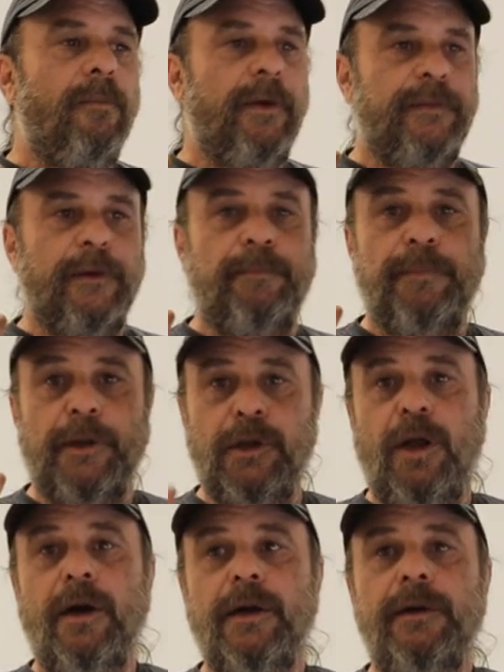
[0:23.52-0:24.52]
But the
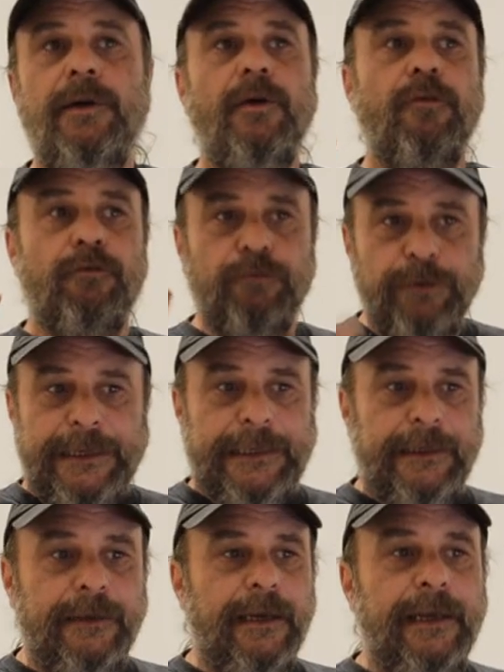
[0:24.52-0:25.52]
plug
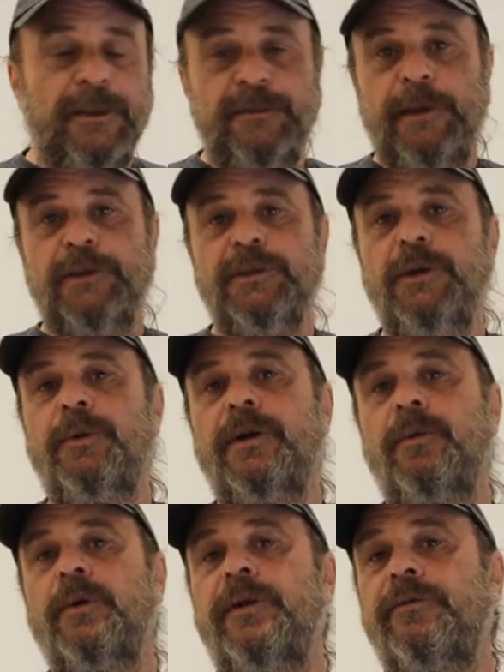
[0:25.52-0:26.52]
read, especially
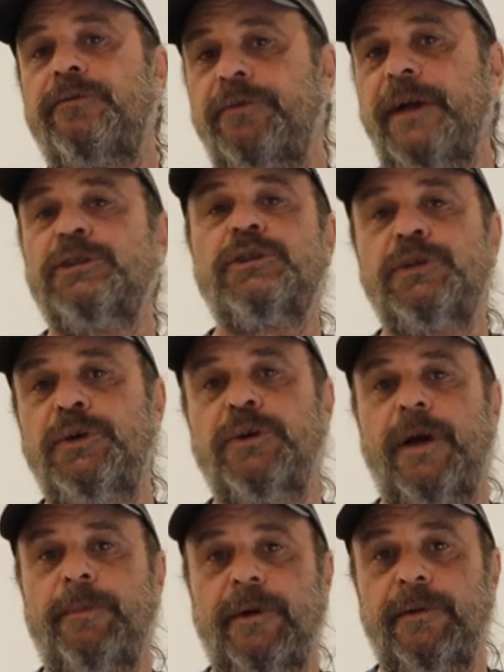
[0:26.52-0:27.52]
with a fresh
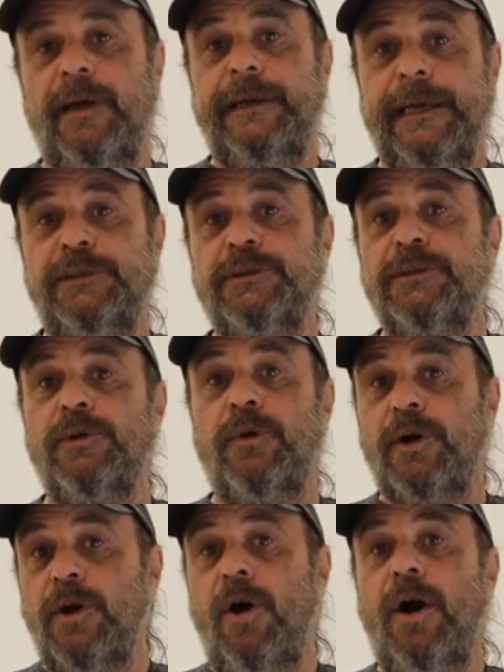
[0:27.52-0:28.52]
tune-up, an engine
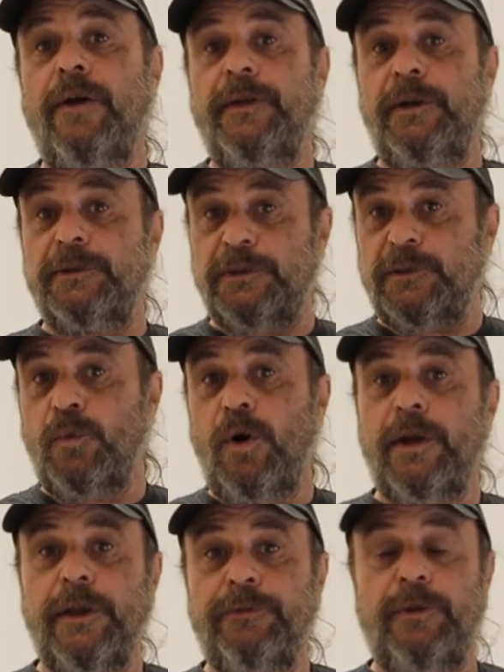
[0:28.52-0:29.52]
or a car that you're just
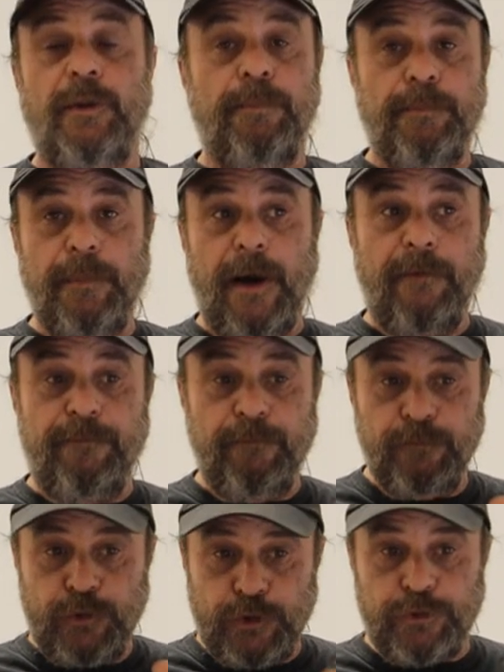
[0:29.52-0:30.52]
working through, the
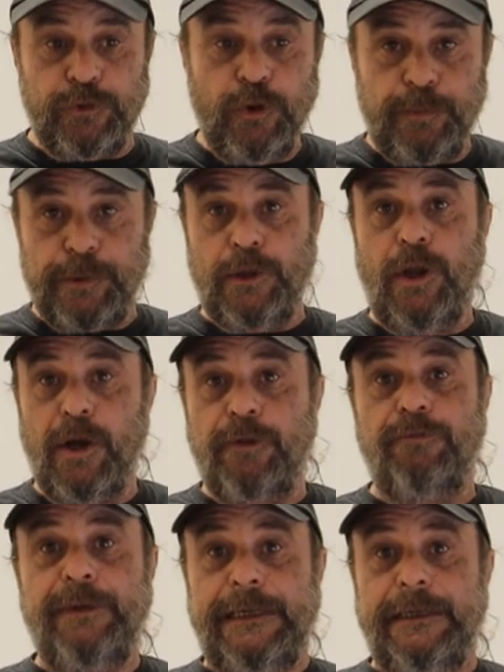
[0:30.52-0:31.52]
true plug
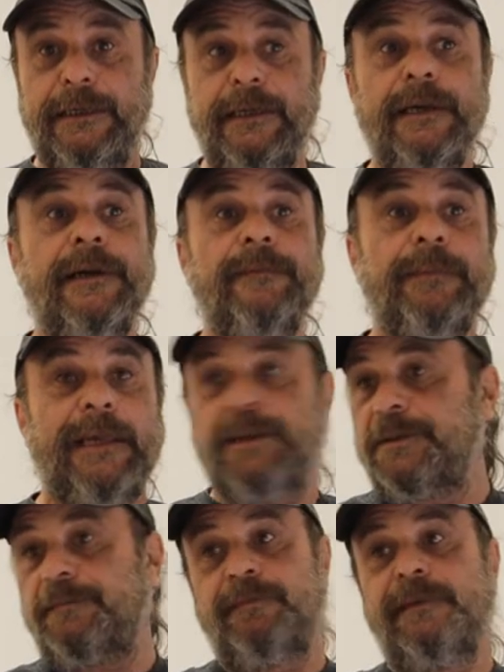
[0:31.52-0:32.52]
read
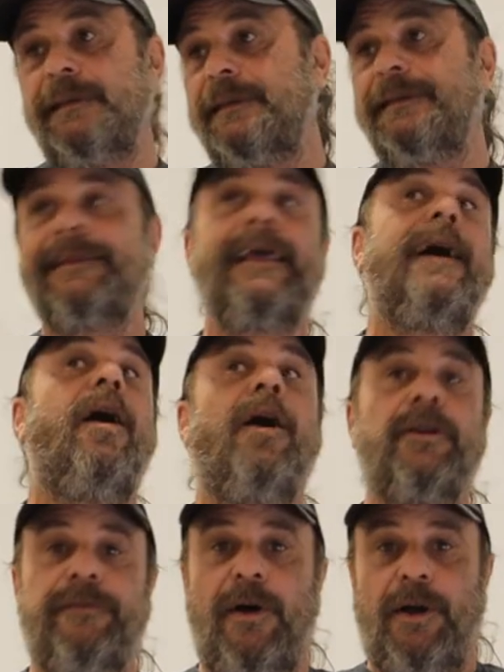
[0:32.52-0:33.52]
is
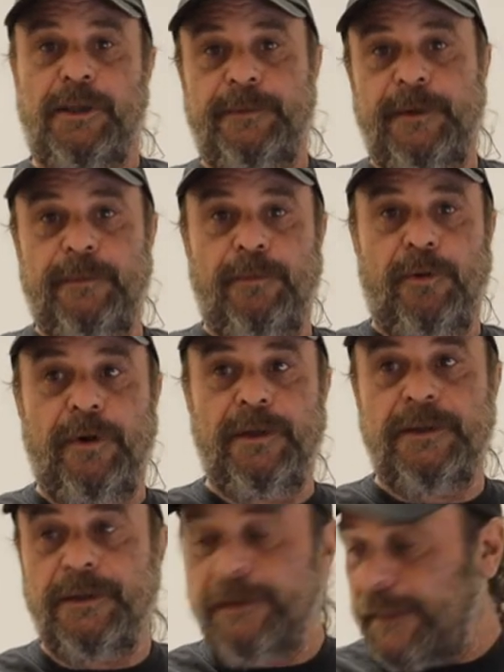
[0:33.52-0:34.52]
of ultimate
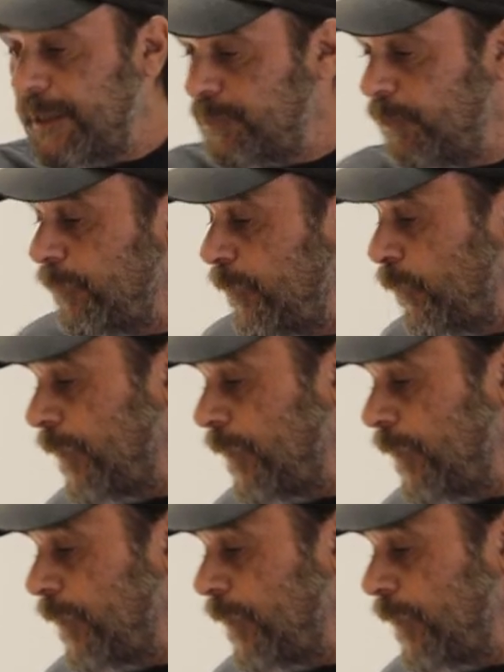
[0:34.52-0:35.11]
importance. And that's what we